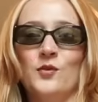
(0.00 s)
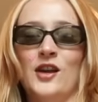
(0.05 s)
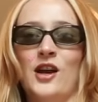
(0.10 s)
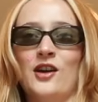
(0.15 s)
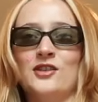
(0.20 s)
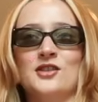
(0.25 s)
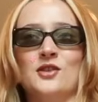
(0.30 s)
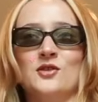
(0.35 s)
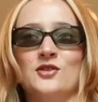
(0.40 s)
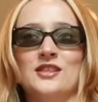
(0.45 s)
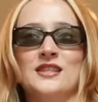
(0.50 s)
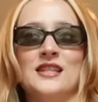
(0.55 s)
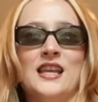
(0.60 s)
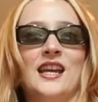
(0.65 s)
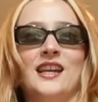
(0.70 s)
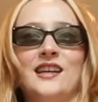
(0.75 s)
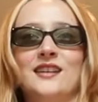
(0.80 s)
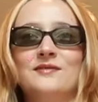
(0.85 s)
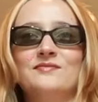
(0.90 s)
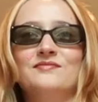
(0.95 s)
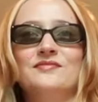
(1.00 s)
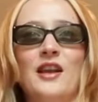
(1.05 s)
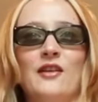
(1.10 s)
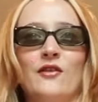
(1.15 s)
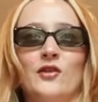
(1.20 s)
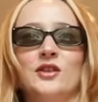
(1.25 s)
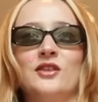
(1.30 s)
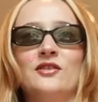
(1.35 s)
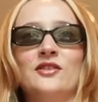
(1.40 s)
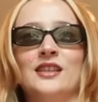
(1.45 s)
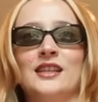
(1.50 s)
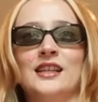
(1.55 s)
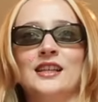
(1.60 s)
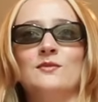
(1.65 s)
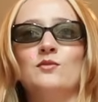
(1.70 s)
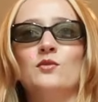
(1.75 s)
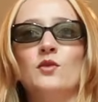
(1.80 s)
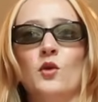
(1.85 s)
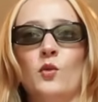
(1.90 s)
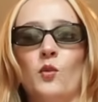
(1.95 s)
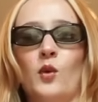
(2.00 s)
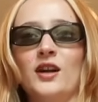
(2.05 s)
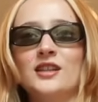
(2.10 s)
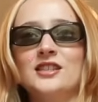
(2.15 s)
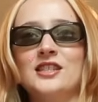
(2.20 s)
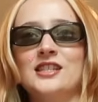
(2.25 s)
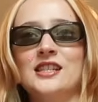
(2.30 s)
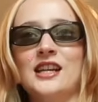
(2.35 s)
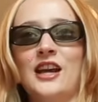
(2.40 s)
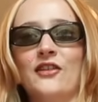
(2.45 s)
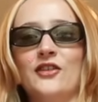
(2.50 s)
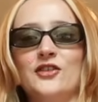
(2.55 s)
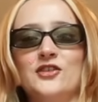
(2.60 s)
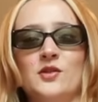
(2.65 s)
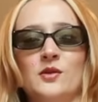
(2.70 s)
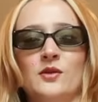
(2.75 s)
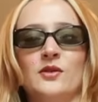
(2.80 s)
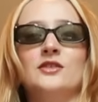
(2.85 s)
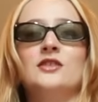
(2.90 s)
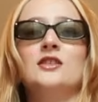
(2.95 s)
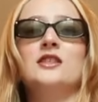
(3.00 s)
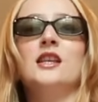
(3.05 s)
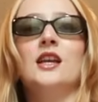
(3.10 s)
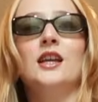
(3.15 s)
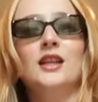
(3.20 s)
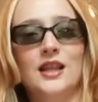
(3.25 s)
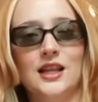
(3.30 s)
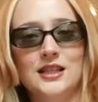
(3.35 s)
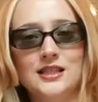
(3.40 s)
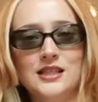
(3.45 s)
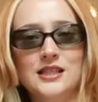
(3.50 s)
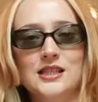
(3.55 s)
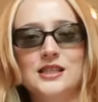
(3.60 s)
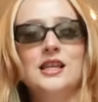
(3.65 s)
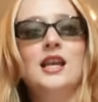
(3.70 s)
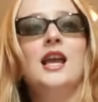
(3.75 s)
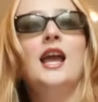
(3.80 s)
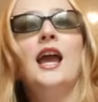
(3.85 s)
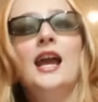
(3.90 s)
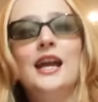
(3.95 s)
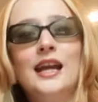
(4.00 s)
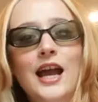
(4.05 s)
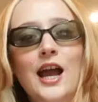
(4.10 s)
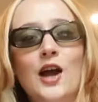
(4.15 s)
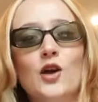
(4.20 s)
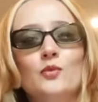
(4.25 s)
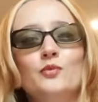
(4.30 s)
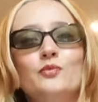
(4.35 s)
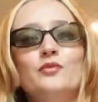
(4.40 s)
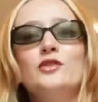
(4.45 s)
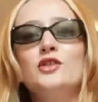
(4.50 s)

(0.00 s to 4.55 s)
we also just like have only really worked together, so we were just like, let's hang out.